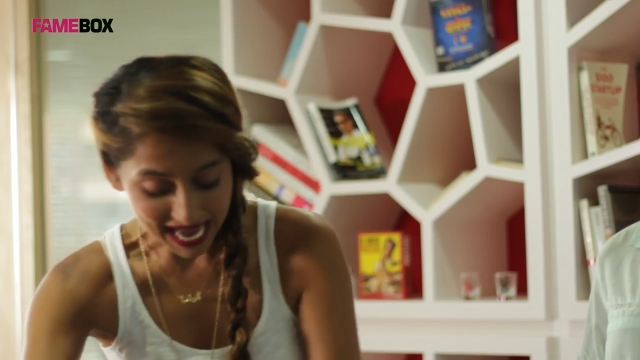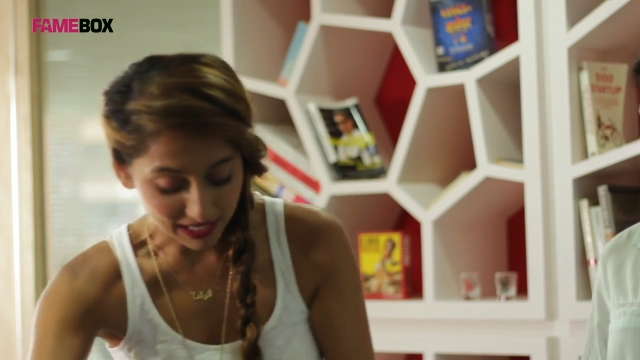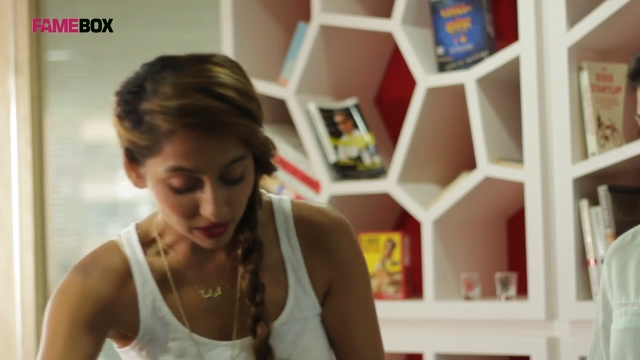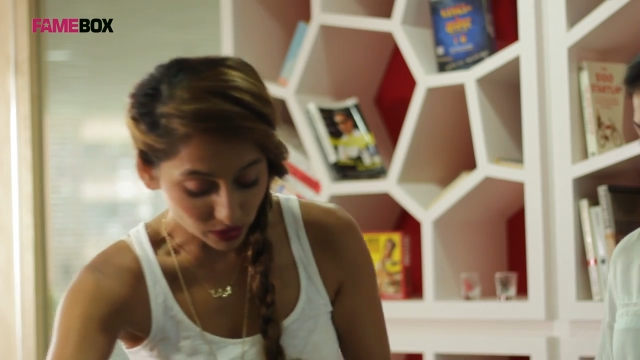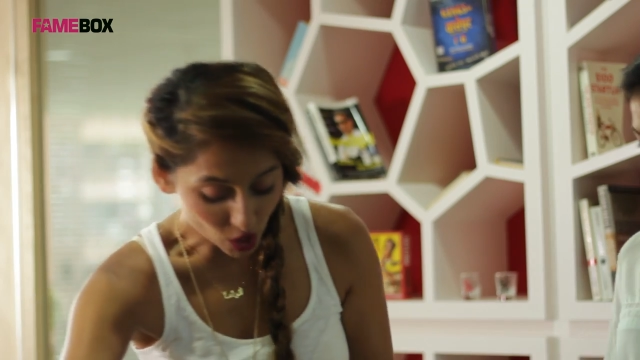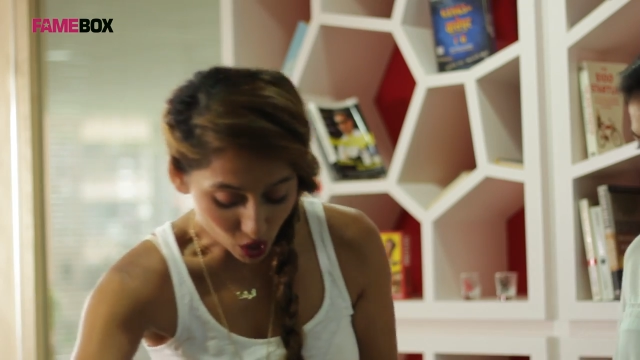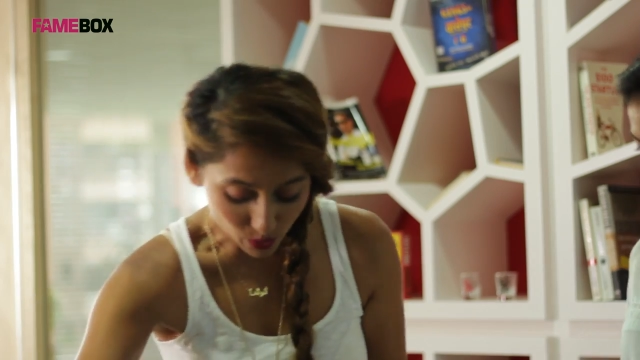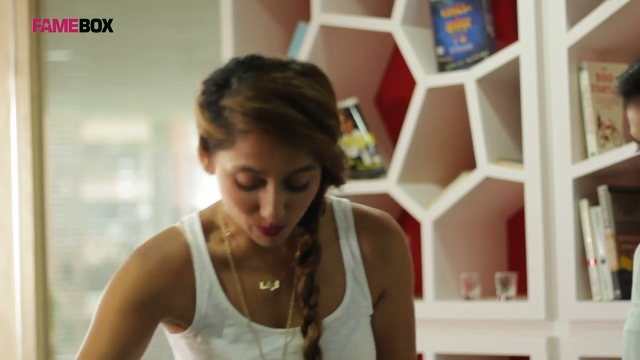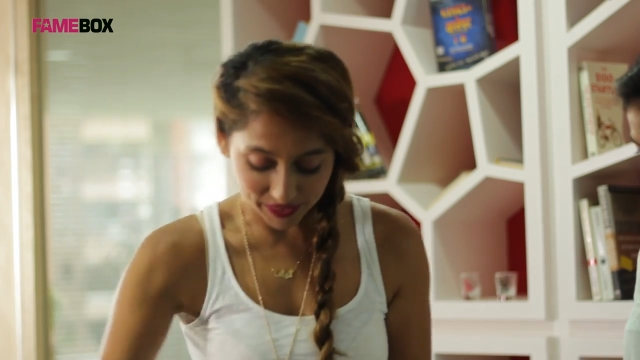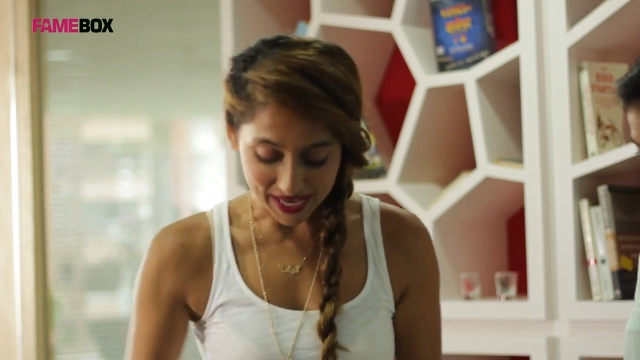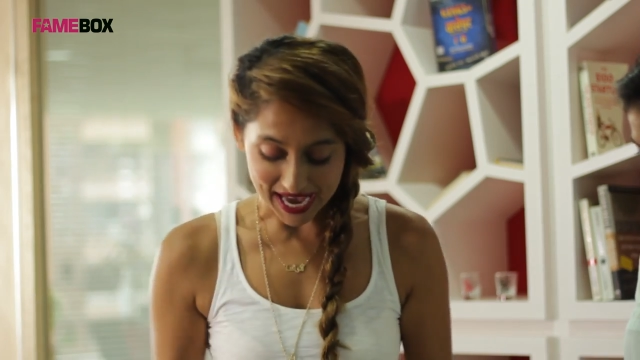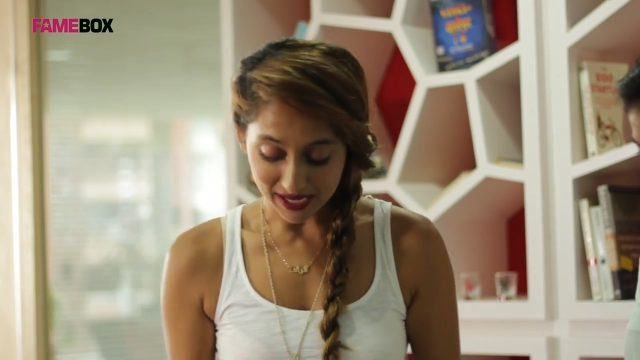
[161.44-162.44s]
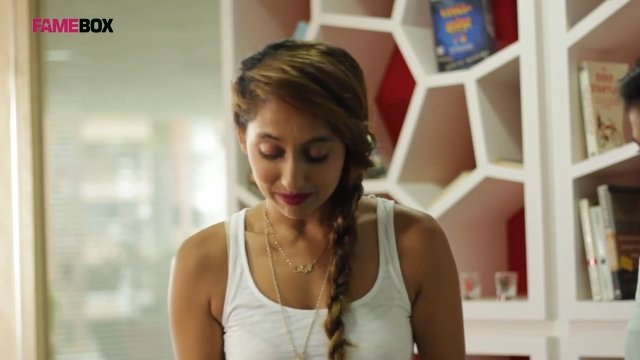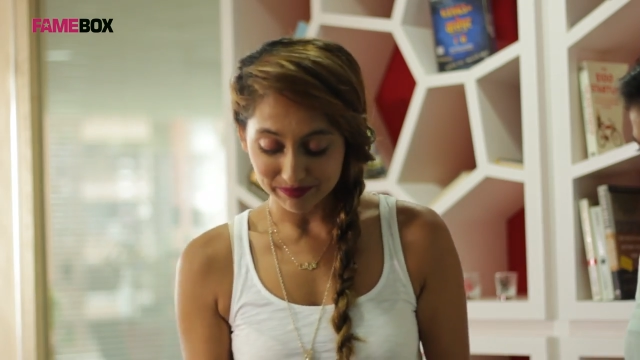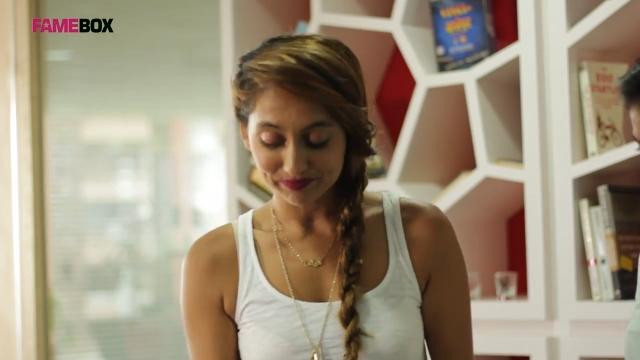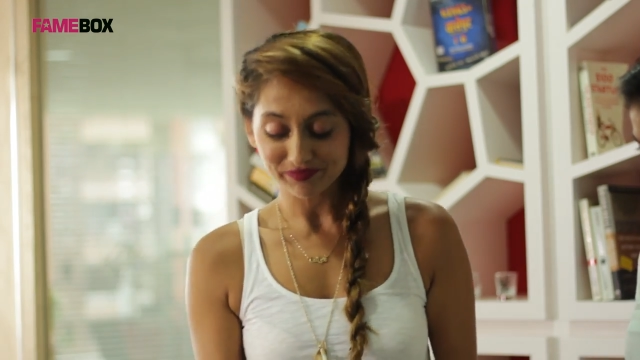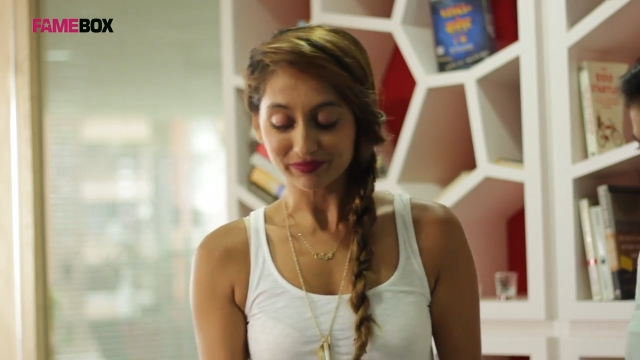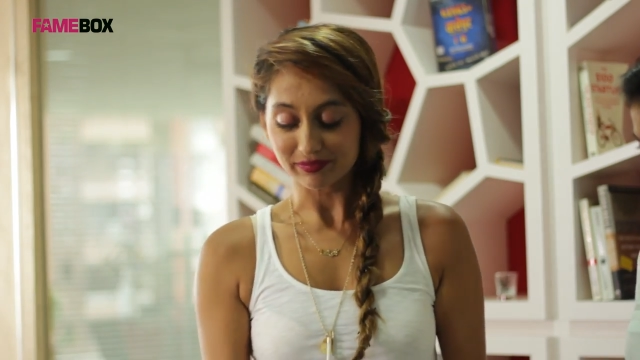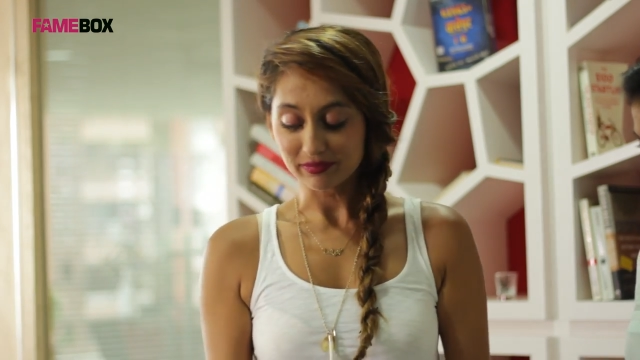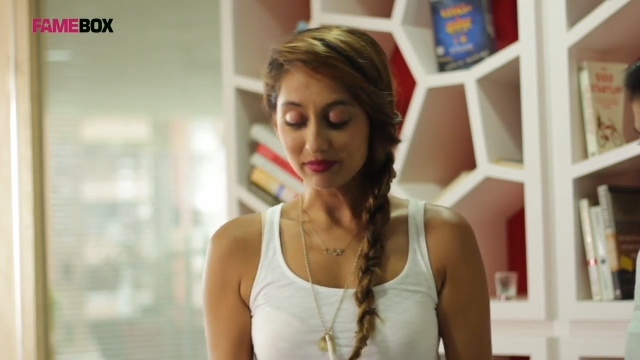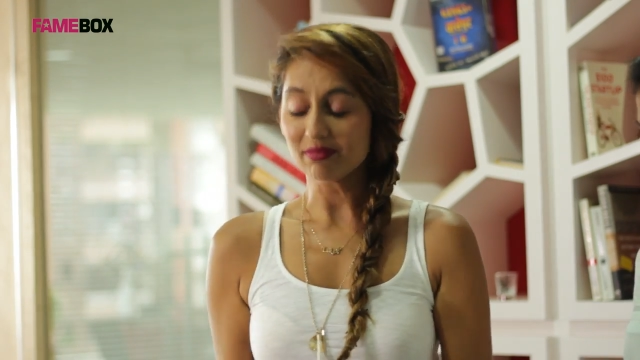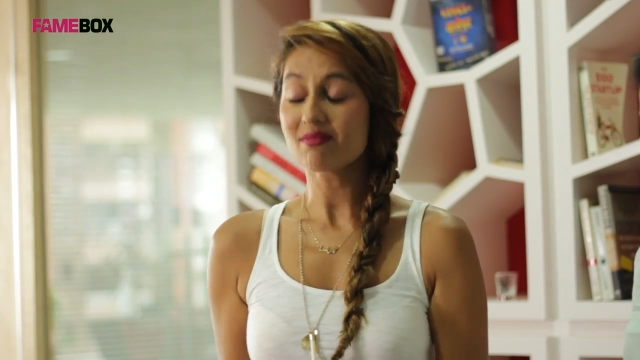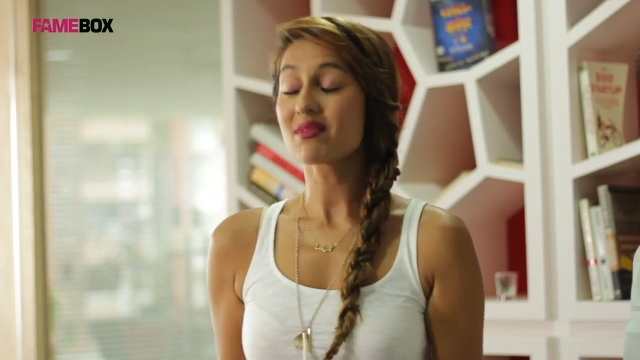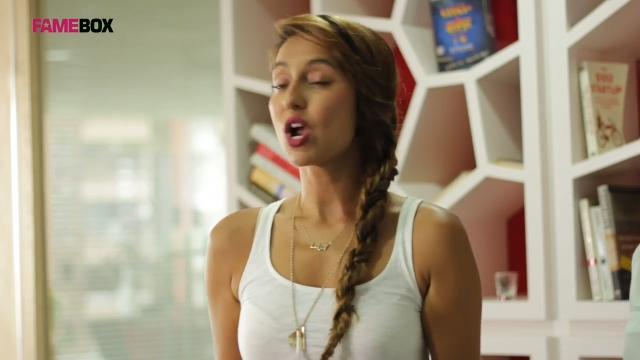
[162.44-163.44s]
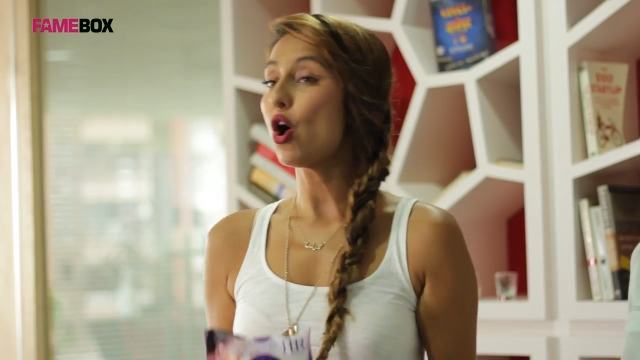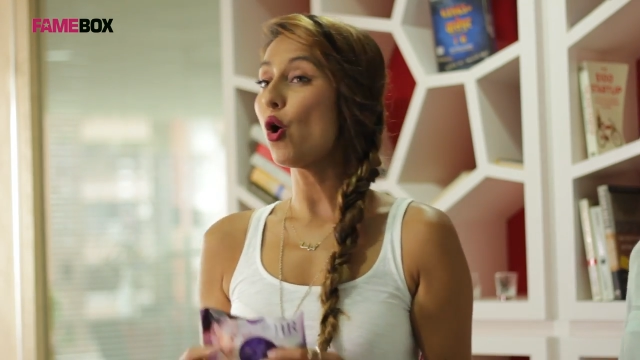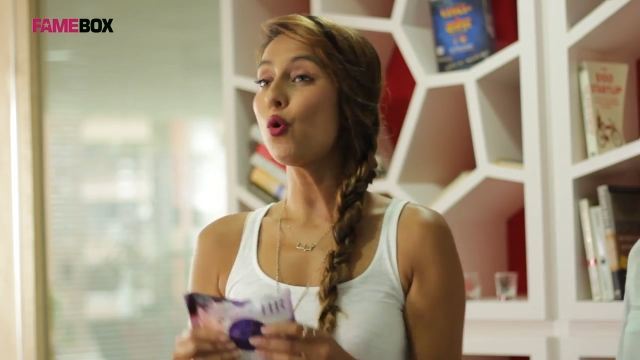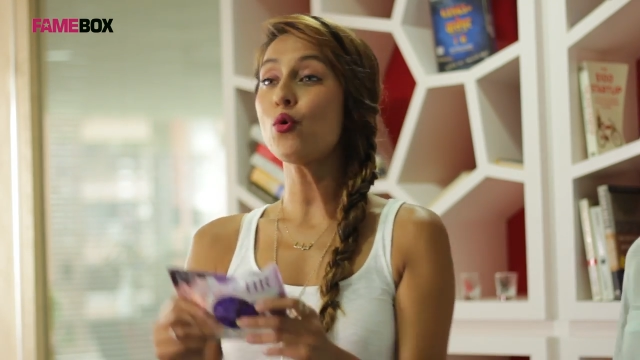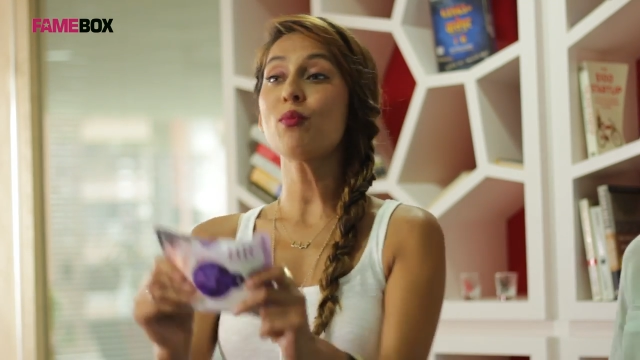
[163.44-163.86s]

And along with that, oh